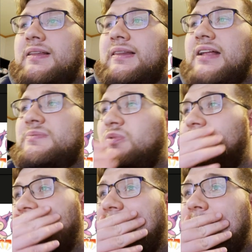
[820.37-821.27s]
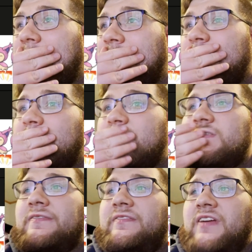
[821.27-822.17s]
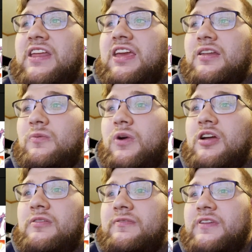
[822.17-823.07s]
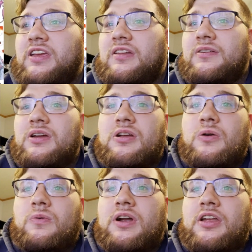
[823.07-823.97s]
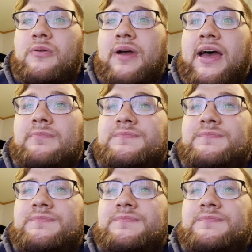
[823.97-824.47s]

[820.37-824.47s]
let's move on to Finnikin. Where are you, Finnikin? Where are you at?